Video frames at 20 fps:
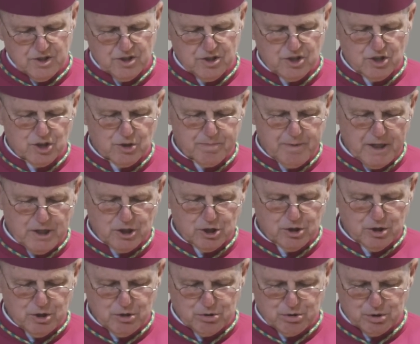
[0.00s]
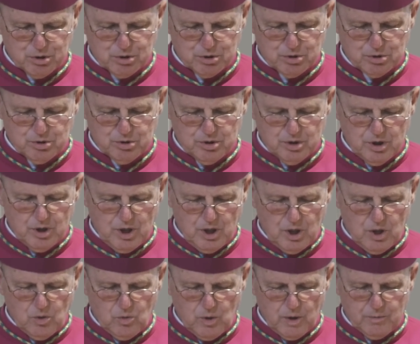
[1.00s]
This is especially true
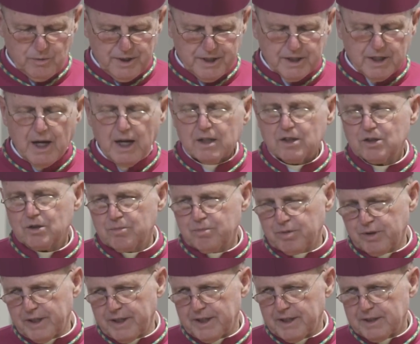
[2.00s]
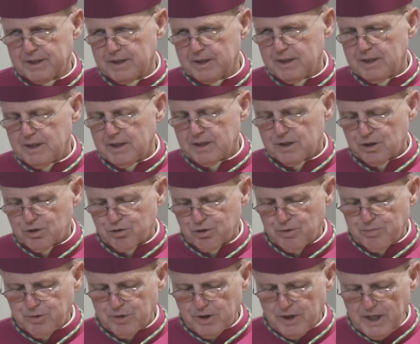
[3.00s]
when we contemplate the
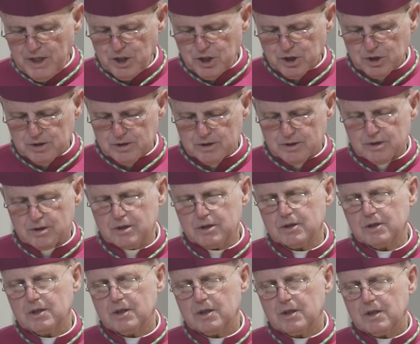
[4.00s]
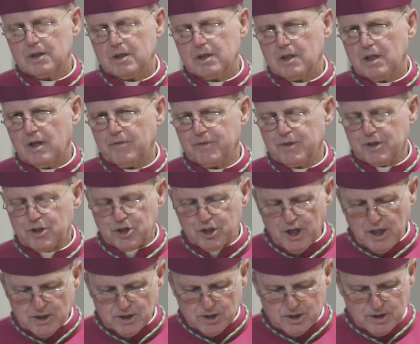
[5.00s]
tribulations of the
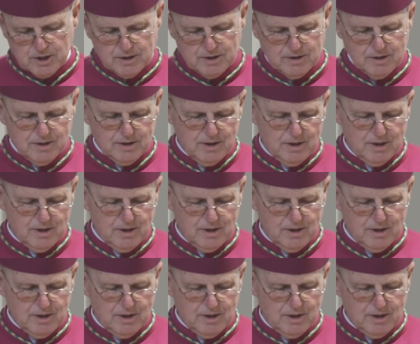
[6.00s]
just.